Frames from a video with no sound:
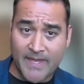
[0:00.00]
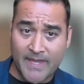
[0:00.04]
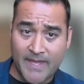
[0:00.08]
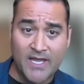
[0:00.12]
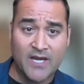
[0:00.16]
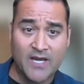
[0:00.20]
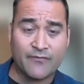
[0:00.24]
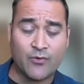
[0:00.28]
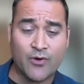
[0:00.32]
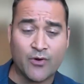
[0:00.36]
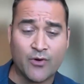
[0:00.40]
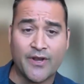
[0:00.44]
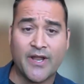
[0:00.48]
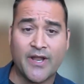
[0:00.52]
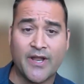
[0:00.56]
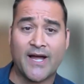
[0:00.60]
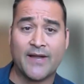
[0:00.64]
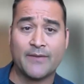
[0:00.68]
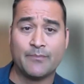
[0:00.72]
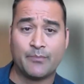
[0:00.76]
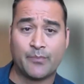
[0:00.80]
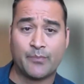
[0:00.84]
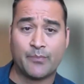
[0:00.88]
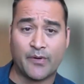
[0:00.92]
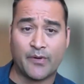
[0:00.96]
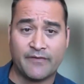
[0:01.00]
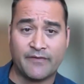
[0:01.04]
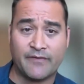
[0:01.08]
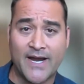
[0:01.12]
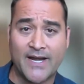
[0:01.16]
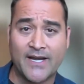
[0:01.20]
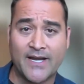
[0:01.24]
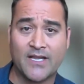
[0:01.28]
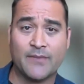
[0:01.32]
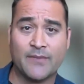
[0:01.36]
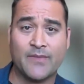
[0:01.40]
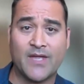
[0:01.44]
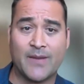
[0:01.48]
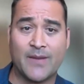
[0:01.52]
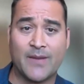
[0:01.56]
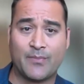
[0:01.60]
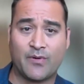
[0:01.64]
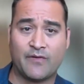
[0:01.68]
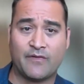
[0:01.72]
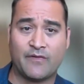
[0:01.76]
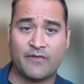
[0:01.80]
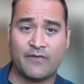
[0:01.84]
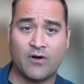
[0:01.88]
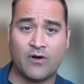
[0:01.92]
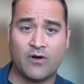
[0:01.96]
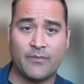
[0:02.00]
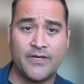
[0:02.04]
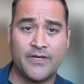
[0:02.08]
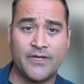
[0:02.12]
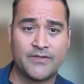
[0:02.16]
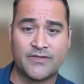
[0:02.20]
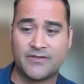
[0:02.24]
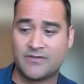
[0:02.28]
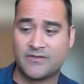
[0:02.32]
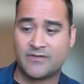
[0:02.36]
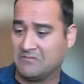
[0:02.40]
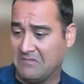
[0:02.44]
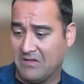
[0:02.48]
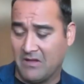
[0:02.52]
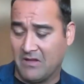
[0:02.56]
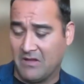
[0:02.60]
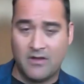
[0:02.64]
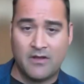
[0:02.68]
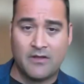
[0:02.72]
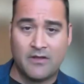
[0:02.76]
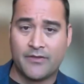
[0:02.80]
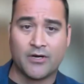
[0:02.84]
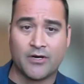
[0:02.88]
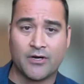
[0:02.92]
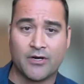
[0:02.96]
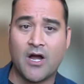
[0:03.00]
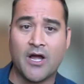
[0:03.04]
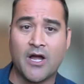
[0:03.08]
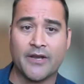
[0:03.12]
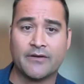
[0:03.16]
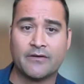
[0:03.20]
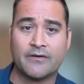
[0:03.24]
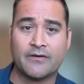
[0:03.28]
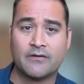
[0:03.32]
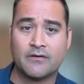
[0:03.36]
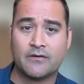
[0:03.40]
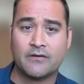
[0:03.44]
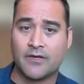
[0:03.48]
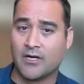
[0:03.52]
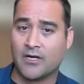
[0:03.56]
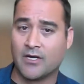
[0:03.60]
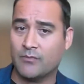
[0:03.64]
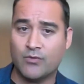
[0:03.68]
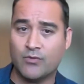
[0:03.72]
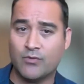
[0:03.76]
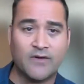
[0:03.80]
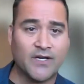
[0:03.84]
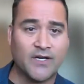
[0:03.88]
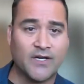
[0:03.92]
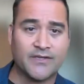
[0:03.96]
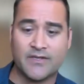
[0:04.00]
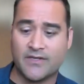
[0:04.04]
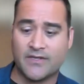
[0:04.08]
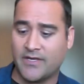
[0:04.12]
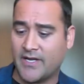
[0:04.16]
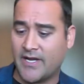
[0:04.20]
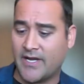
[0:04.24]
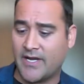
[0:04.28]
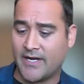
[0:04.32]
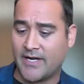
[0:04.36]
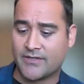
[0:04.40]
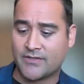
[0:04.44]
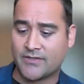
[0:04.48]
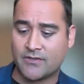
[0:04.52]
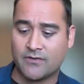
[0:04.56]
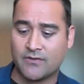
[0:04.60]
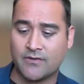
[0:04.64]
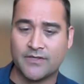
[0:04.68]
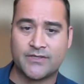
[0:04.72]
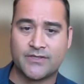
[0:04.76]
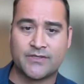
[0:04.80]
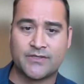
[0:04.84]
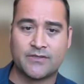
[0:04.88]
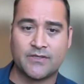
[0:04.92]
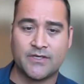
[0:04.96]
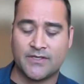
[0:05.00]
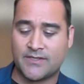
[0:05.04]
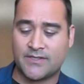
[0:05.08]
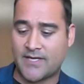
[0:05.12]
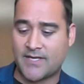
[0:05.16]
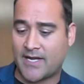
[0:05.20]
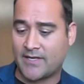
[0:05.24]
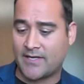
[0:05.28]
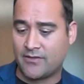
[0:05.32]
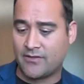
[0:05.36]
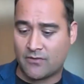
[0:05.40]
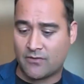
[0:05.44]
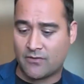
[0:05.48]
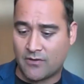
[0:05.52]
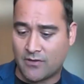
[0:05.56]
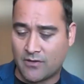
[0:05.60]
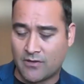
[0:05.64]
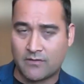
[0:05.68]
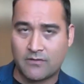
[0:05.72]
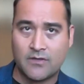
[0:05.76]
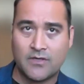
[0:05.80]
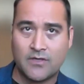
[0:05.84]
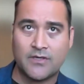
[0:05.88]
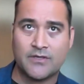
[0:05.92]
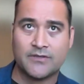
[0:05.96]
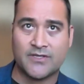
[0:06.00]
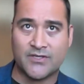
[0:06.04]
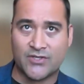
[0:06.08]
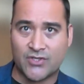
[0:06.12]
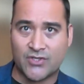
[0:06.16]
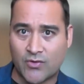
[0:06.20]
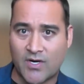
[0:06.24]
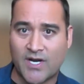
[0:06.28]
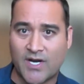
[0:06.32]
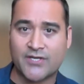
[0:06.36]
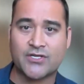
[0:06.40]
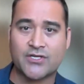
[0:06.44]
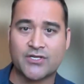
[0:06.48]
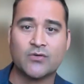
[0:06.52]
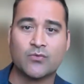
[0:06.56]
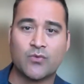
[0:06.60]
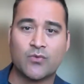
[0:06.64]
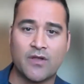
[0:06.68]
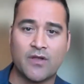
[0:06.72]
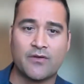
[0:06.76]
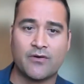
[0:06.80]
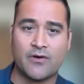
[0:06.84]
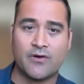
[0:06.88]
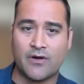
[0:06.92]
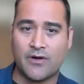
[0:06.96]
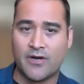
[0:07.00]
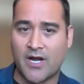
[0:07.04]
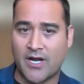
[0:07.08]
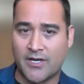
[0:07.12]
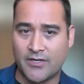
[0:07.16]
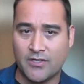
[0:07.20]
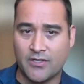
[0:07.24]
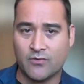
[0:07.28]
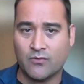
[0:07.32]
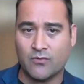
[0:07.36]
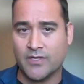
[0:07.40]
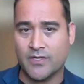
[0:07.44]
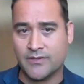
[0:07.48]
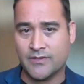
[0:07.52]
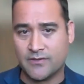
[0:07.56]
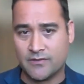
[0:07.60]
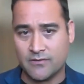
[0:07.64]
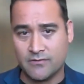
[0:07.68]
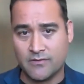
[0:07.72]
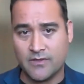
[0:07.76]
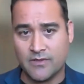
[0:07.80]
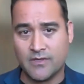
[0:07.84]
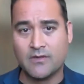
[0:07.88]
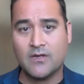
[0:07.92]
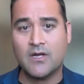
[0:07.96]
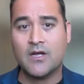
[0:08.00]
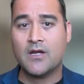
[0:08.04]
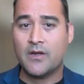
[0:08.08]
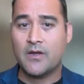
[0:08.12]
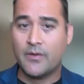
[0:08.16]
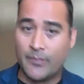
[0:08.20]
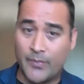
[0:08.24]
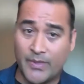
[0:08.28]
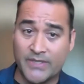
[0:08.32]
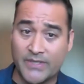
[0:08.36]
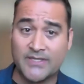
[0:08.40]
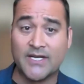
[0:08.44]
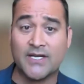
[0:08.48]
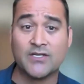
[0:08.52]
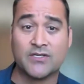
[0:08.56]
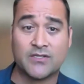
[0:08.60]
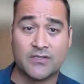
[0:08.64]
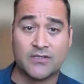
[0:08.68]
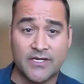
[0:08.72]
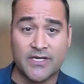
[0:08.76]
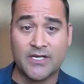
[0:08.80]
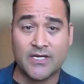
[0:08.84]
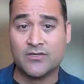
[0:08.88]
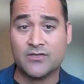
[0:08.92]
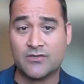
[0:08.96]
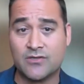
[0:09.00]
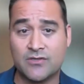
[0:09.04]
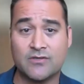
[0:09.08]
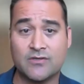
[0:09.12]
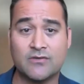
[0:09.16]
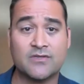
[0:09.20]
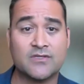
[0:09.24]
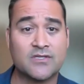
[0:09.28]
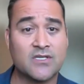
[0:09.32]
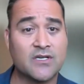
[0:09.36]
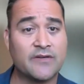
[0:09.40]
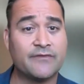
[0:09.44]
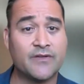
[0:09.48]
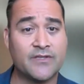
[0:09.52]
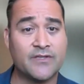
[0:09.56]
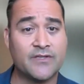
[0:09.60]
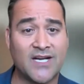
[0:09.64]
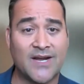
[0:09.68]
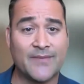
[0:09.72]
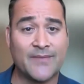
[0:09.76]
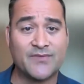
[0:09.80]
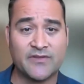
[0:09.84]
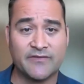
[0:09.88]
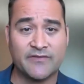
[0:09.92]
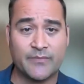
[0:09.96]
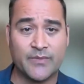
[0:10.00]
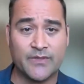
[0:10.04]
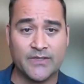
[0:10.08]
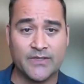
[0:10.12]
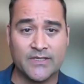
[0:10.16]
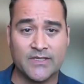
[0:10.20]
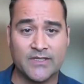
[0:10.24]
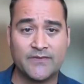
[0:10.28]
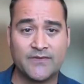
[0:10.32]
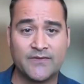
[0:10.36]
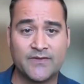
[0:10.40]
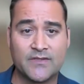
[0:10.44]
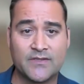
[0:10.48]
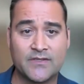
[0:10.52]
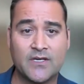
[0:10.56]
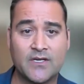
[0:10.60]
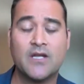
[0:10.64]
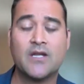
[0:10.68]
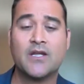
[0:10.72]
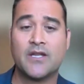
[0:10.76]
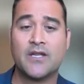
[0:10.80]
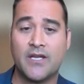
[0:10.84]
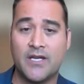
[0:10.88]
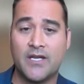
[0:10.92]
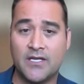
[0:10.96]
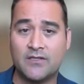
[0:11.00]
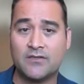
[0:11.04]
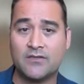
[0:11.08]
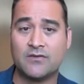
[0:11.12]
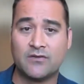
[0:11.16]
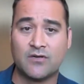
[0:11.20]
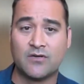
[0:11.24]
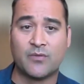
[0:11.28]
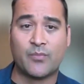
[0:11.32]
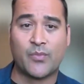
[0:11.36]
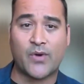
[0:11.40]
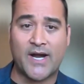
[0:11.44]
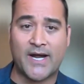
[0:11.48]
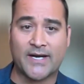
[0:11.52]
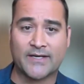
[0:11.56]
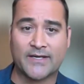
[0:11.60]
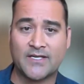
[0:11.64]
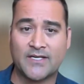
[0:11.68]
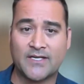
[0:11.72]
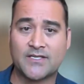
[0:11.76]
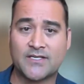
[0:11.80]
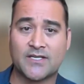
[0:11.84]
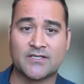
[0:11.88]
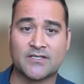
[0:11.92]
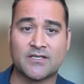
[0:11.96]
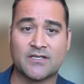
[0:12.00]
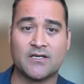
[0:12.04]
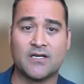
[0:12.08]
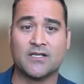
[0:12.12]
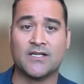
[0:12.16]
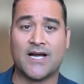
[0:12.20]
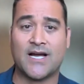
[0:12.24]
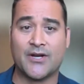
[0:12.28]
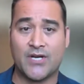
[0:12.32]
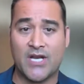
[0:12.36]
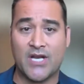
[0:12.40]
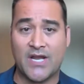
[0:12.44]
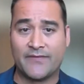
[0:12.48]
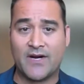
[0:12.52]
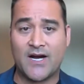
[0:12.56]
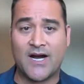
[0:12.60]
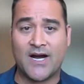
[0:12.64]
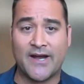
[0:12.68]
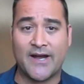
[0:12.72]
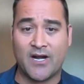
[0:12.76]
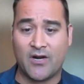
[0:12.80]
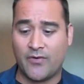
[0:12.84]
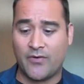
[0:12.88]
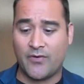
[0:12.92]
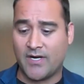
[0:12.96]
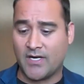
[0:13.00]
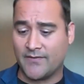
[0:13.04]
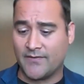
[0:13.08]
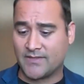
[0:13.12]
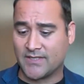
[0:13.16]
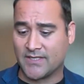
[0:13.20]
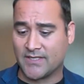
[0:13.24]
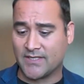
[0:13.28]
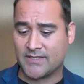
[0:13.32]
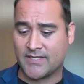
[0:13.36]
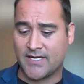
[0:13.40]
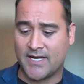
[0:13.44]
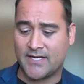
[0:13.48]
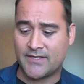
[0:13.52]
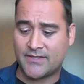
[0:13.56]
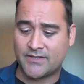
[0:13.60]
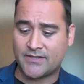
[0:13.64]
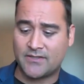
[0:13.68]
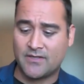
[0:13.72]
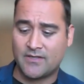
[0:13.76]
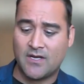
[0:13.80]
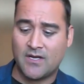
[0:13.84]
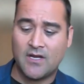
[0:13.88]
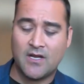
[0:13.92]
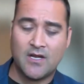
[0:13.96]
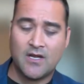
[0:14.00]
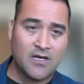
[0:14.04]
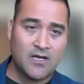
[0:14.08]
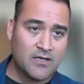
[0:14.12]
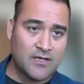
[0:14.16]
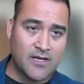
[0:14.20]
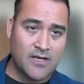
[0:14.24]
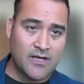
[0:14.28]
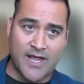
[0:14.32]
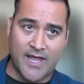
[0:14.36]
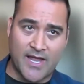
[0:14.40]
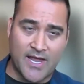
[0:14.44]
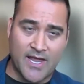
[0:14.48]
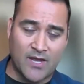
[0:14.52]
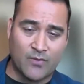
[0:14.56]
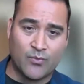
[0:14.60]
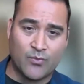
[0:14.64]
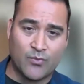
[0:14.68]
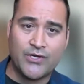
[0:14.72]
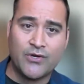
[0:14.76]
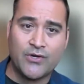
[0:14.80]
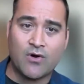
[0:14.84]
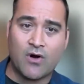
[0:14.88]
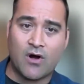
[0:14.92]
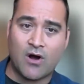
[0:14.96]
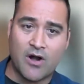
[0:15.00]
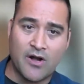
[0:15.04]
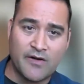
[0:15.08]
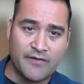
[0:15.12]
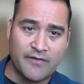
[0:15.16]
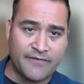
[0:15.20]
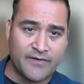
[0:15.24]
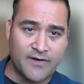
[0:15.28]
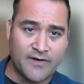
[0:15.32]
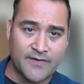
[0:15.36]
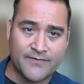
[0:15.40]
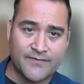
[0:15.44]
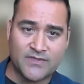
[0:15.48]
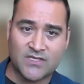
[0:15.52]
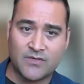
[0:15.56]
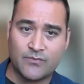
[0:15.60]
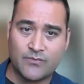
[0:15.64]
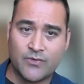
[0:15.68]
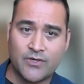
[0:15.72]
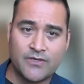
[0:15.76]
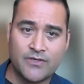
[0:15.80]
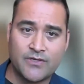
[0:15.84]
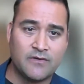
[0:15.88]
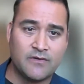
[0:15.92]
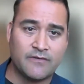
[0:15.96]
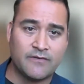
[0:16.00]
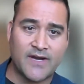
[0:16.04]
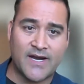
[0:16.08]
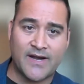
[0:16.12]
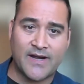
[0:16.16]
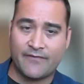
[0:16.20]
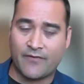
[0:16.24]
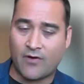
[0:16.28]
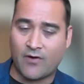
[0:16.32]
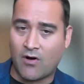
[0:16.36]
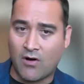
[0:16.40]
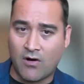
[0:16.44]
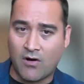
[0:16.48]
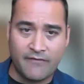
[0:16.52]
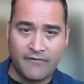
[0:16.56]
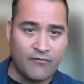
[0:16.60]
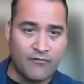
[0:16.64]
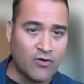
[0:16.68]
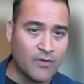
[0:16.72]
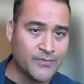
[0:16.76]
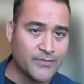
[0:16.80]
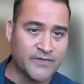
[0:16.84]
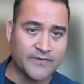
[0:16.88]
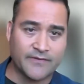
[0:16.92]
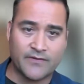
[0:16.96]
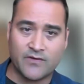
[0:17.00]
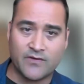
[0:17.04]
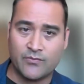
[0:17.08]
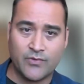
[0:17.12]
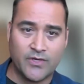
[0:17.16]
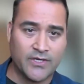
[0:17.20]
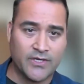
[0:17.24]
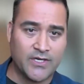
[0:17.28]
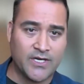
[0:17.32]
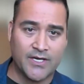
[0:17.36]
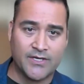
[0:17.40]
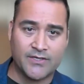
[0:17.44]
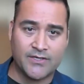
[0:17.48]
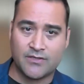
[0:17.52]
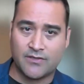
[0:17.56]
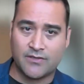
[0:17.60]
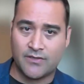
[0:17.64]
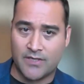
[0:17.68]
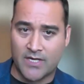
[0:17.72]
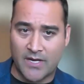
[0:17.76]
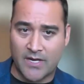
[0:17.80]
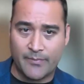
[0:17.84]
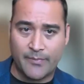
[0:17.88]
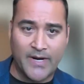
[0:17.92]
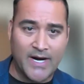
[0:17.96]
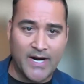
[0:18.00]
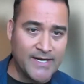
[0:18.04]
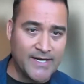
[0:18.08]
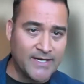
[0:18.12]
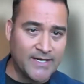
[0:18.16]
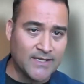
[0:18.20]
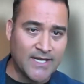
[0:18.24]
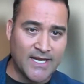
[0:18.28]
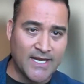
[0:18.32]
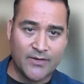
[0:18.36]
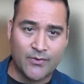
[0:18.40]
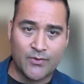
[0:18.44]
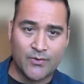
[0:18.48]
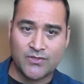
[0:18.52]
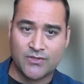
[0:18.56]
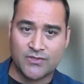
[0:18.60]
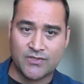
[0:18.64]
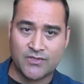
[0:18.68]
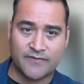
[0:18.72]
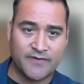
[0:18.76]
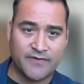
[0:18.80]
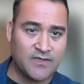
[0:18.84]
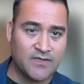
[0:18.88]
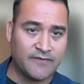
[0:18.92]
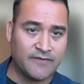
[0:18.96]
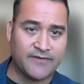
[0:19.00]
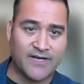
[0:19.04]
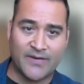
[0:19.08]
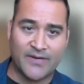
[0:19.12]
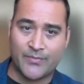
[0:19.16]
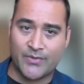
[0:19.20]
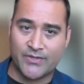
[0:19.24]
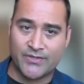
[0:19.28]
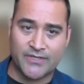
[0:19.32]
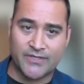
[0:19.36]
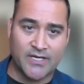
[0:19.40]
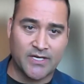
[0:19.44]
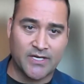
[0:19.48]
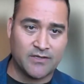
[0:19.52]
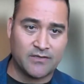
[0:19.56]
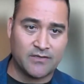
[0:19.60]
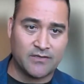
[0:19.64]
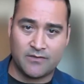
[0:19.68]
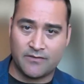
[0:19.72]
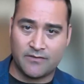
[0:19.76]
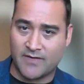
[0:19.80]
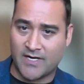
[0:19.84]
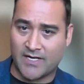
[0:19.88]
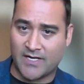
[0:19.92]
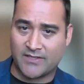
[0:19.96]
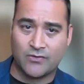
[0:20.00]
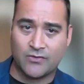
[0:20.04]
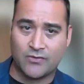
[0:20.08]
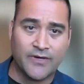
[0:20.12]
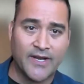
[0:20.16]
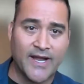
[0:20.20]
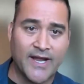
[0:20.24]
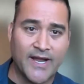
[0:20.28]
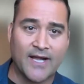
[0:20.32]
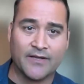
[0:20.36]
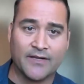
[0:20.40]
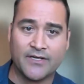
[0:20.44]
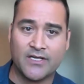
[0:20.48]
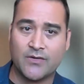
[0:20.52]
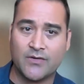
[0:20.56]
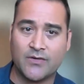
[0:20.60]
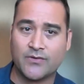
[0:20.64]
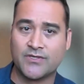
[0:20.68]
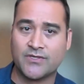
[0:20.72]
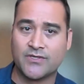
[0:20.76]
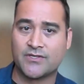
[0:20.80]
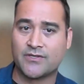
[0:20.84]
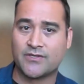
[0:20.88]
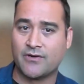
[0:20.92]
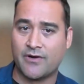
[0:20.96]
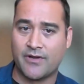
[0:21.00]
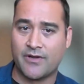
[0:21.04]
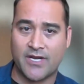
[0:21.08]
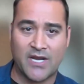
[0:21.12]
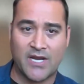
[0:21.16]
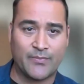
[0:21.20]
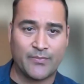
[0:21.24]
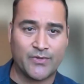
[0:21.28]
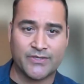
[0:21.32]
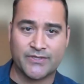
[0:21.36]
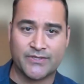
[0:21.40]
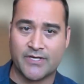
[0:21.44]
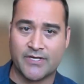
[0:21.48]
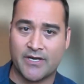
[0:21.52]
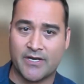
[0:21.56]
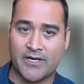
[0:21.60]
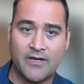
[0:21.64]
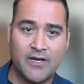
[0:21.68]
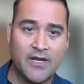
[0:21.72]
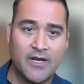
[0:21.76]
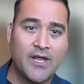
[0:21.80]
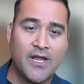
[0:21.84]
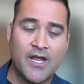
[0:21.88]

And if we're not providing them that performance, they're gone. They're going to move on to the next. So it's it's at your discretion whether or not you want to potentially introduce different types of beliefs into your practice that's going to allow you to have a higher rate of success and, and, when you are in front of someone, you have all forms of communication. You got body language, which is 55%. You've got tonality, which is 38%.